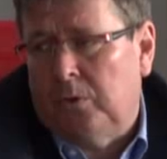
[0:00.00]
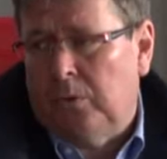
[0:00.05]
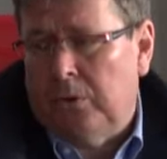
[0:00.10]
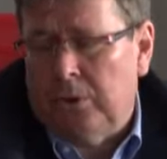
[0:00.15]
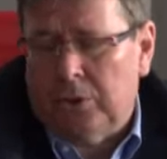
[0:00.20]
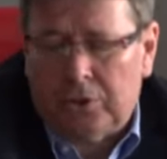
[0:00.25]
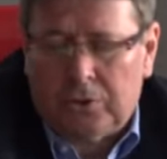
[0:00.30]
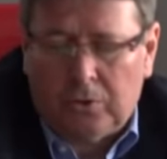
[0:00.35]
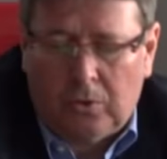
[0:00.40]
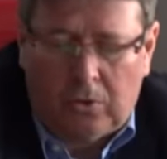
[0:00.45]

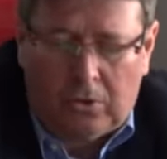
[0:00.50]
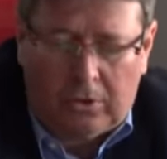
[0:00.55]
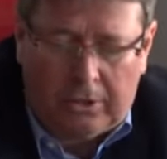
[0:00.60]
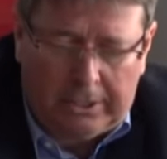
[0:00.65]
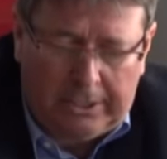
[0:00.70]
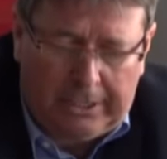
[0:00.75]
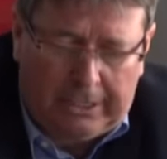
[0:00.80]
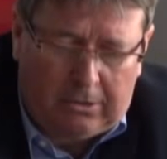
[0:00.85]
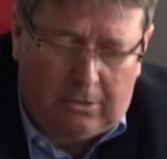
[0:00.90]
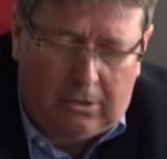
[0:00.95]
ensure
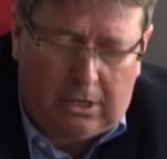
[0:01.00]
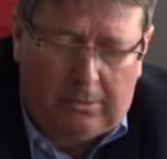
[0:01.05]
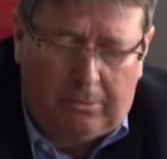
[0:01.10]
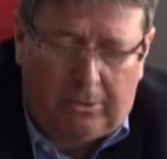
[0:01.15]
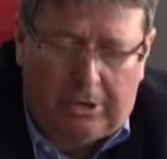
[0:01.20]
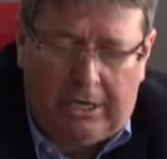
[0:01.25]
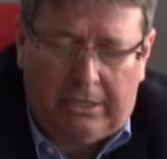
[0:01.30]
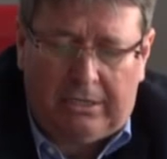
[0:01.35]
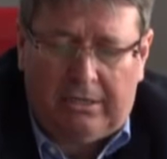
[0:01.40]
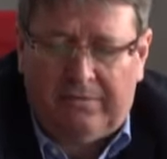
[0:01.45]
the
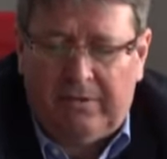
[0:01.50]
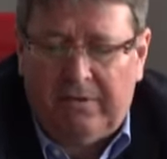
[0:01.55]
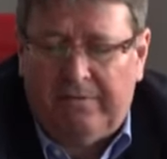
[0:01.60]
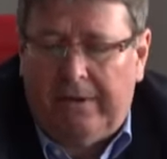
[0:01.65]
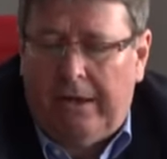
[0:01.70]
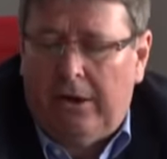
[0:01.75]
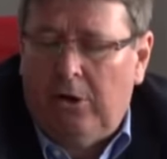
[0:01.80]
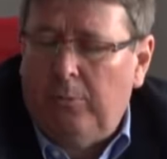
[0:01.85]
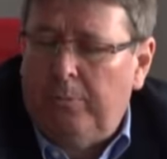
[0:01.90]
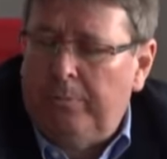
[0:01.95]
collaborative
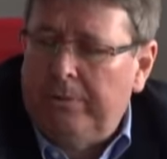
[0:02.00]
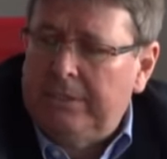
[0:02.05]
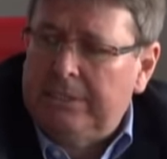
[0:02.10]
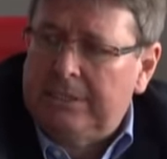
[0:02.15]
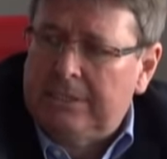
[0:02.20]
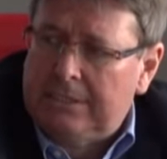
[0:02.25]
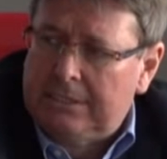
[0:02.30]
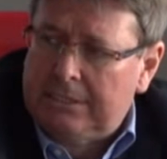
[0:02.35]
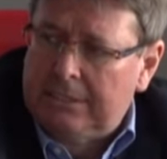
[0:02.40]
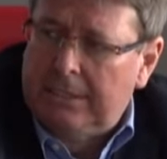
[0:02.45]

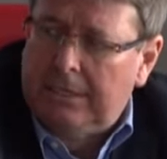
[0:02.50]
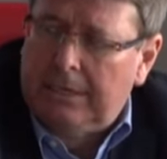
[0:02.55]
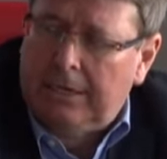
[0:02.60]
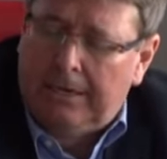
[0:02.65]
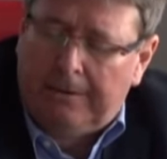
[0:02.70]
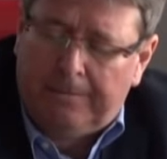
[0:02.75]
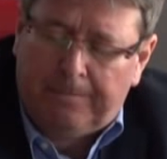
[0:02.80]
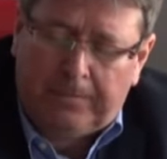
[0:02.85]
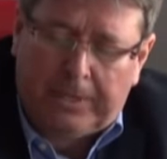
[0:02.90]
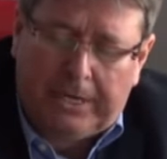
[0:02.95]
developments
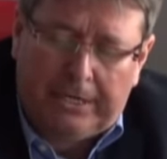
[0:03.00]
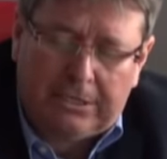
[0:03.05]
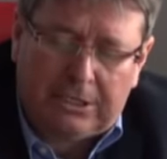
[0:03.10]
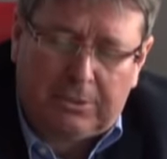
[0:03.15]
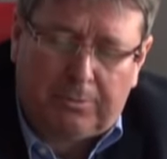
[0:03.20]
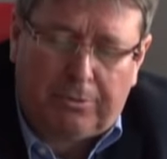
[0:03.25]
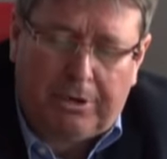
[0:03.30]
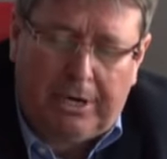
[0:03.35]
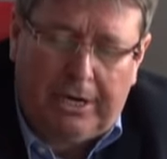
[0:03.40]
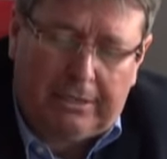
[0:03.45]

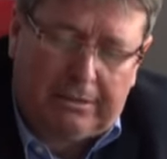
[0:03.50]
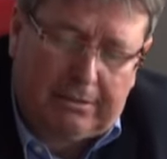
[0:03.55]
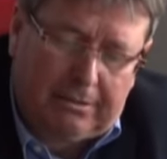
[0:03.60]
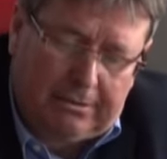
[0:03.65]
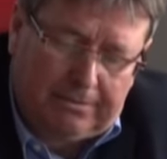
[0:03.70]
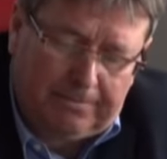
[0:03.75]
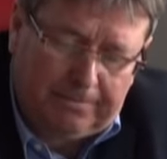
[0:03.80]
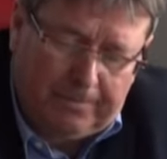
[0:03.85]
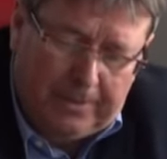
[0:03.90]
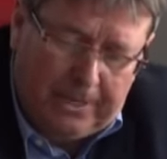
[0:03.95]
and
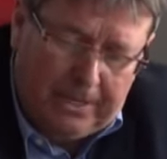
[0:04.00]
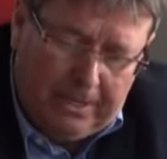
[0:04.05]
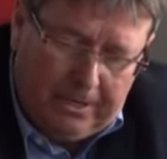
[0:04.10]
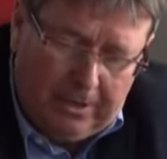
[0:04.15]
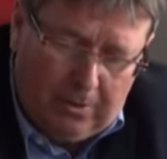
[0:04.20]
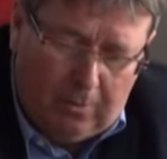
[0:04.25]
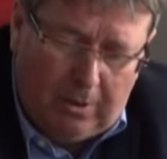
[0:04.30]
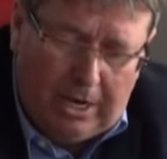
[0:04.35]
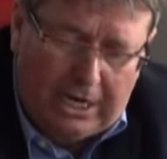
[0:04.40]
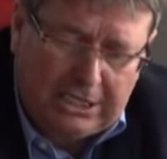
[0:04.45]

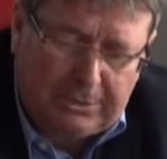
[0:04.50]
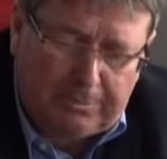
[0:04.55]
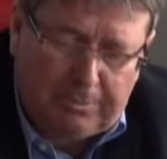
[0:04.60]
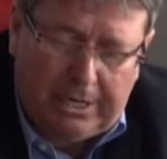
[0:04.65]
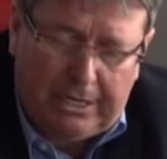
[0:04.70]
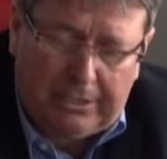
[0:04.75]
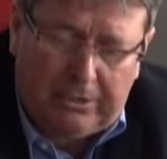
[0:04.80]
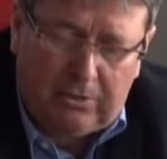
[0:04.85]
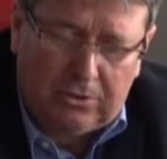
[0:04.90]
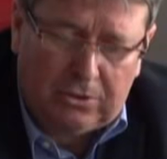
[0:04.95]

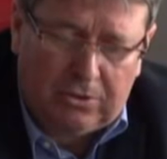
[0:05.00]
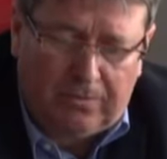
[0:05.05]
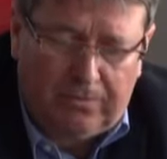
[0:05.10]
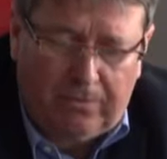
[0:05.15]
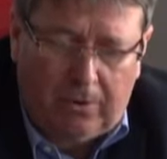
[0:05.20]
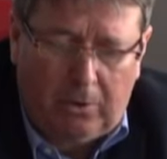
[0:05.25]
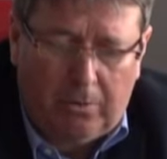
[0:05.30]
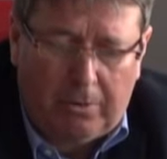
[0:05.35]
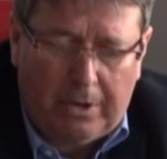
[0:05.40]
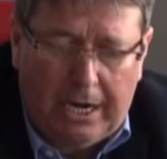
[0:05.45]
widespread use
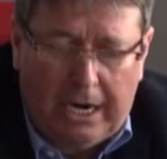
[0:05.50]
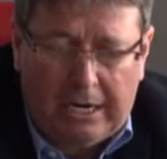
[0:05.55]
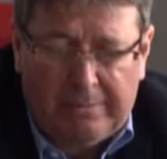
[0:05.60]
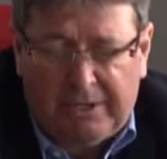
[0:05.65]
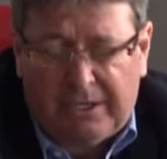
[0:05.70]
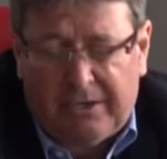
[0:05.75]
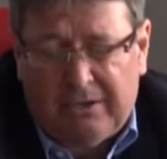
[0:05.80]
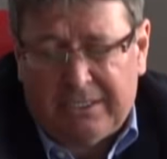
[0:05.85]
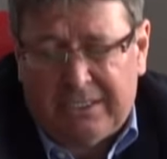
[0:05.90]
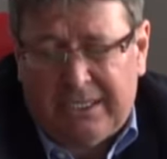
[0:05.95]
of OER,
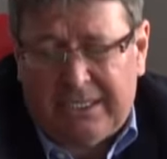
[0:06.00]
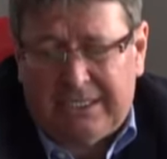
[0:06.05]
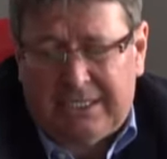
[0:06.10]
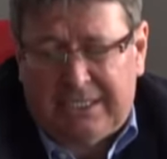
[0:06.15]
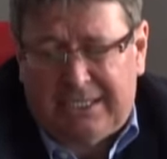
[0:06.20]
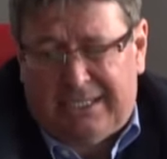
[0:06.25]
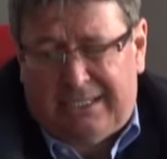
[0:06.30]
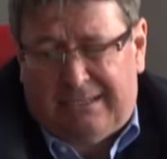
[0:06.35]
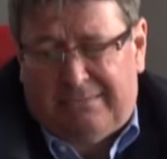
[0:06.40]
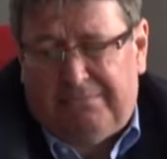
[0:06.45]
because
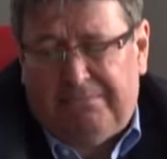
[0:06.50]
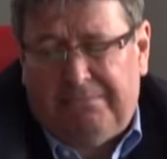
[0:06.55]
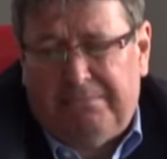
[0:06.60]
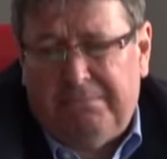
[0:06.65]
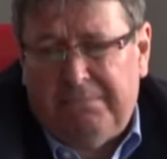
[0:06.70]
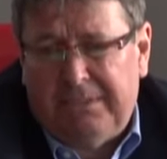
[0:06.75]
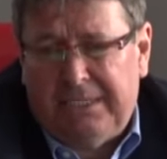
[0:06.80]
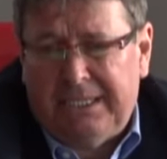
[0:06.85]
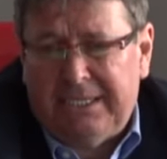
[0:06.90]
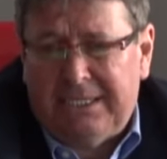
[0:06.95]

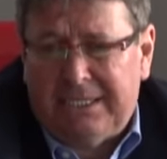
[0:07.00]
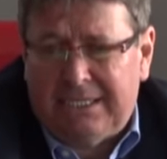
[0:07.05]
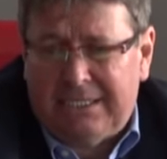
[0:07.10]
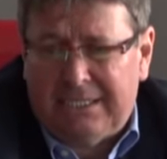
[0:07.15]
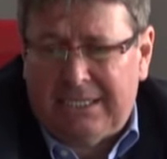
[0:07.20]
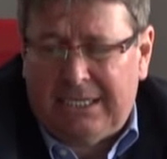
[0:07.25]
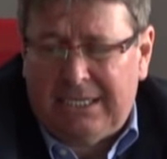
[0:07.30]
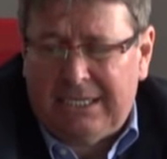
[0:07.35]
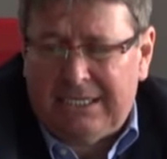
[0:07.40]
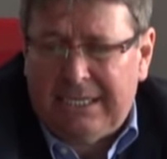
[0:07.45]

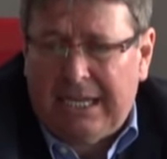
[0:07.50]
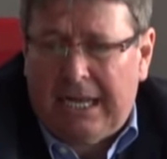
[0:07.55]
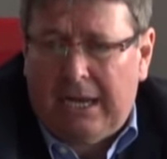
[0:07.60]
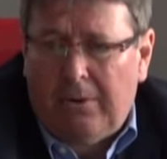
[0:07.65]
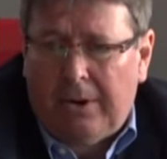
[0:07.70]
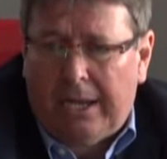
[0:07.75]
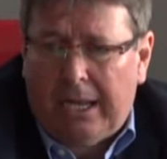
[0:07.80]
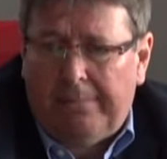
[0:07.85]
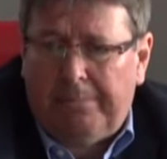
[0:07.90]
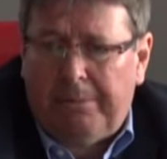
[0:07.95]
this is
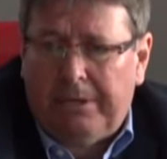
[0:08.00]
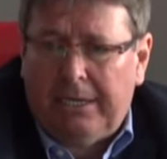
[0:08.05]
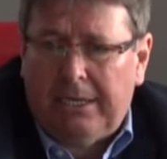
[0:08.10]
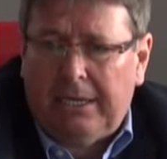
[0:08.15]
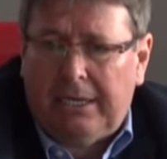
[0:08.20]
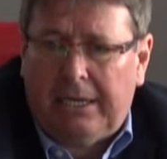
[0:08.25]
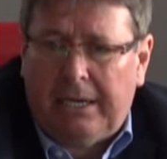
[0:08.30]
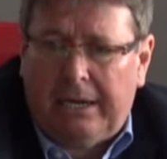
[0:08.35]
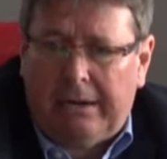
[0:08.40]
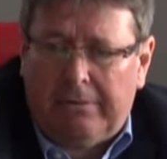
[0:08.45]
now
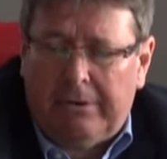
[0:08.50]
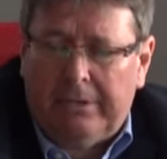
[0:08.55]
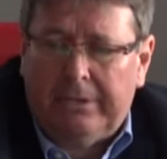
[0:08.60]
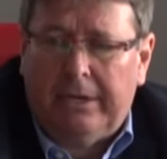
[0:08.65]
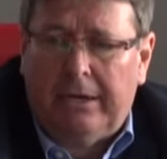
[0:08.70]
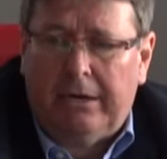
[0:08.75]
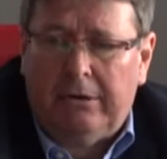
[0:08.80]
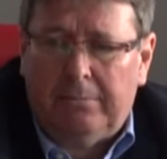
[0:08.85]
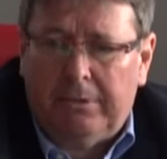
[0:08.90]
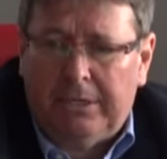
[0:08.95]
happening here and
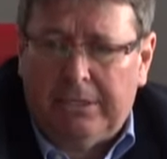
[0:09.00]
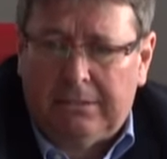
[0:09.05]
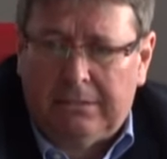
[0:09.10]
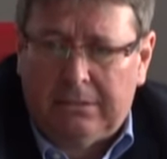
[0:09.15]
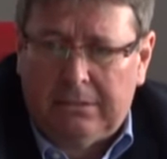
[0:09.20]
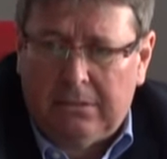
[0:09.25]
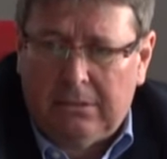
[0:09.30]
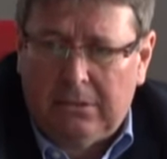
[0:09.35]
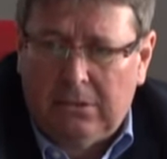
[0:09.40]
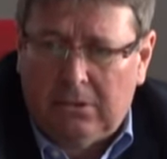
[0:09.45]
there,
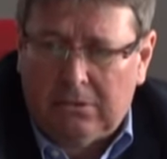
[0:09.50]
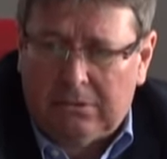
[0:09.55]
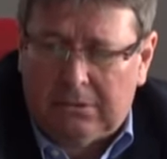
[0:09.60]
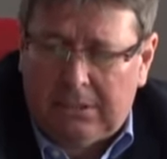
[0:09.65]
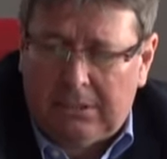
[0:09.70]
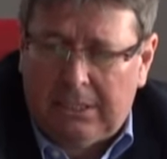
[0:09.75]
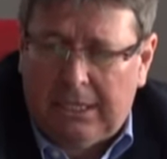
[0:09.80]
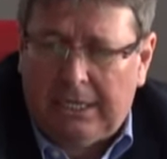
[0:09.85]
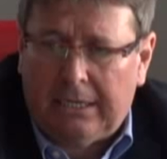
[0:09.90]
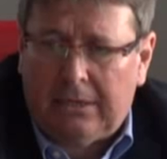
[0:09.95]
but not
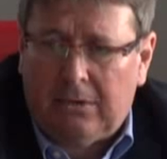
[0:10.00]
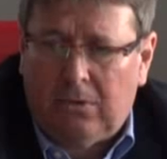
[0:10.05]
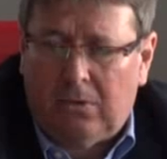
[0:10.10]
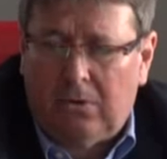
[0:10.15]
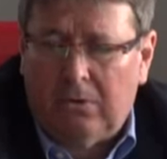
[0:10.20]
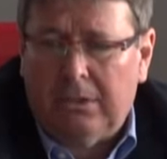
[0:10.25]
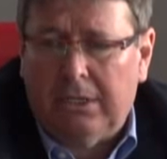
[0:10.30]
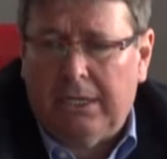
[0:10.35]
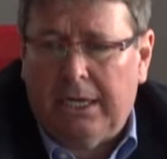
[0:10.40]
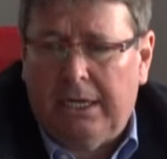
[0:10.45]
in a
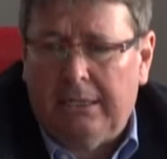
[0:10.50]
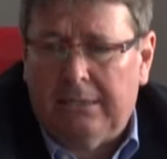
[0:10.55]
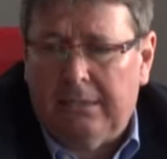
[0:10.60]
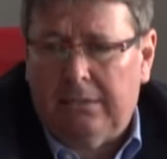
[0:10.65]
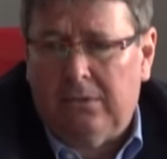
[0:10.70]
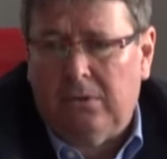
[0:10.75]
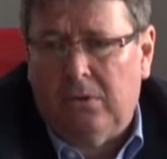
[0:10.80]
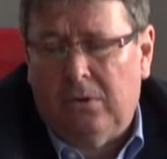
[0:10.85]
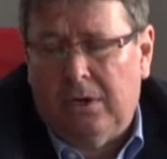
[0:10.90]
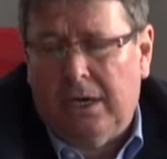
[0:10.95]

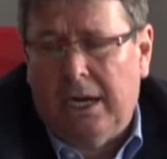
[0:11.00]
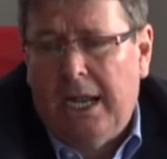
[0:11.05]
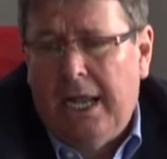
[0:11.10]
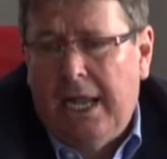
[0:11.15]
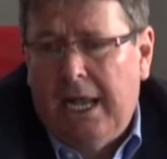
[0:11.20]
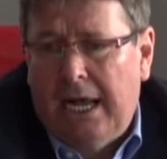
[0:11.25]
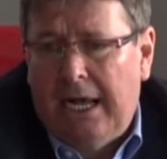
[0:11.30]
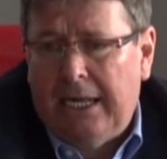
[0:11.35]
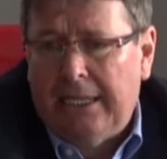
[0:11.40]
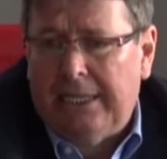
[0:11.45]
coordinated, or
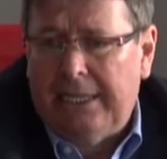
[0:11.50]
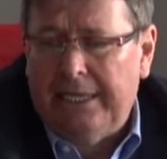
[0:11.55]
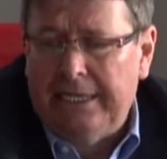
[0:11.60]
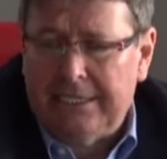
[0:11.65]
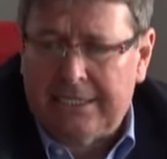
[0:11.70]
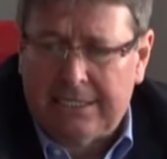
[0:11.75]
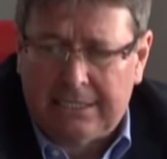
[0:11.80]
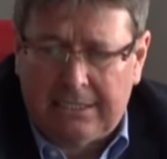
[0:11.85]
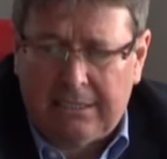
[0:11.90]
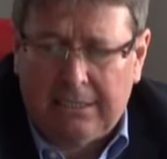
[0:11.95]
at
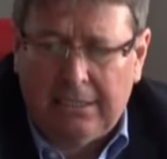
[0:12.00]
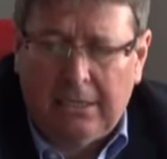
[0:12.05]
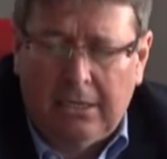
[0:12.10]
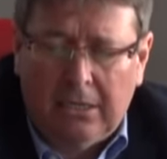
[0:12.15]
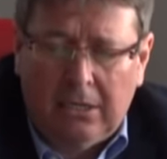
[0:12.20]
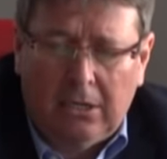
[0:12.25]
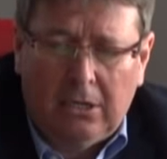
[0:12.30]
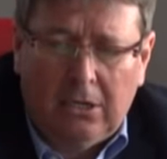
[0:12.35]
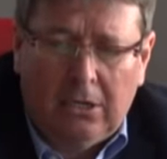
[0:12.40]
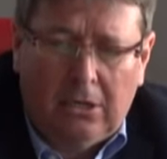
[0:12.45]
least
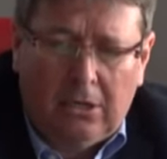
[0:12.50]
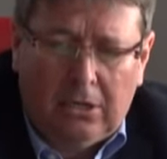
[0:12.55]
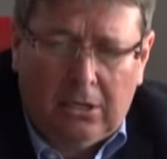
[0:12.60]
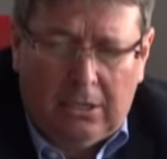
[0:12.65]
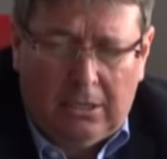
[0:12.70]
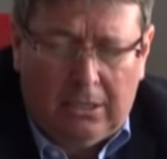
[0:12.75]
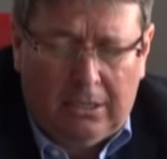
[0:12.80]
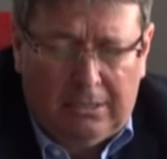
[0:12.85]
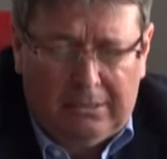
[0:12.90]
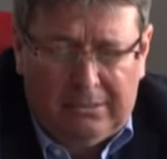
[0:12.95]

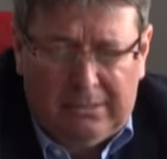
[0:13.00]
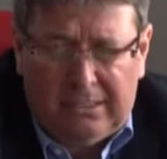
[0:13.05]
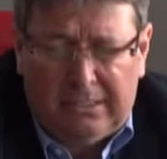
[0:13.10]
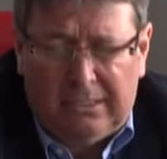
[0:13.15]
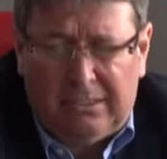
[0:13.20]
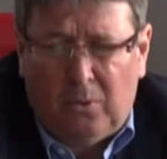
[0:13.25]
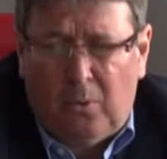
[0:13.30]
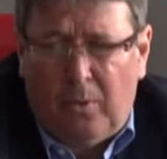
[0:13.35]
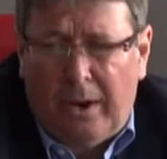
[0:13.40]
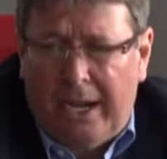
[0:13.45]

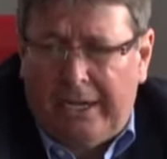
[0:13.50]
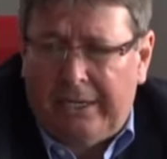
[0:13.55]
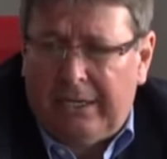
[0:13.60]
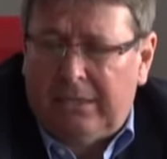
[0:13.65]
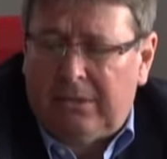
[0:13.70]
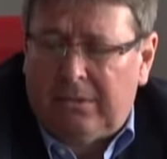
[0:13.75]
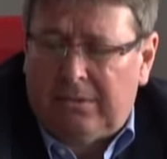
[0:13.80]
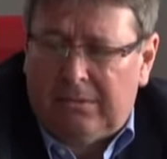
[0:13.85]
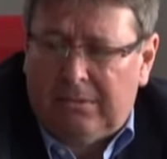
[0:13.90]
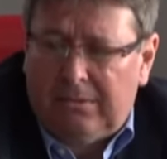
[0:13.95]
the way
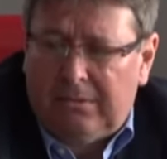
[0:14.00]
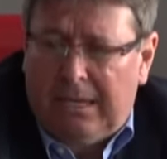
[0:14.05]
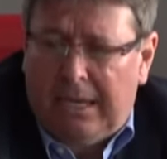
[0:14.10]
that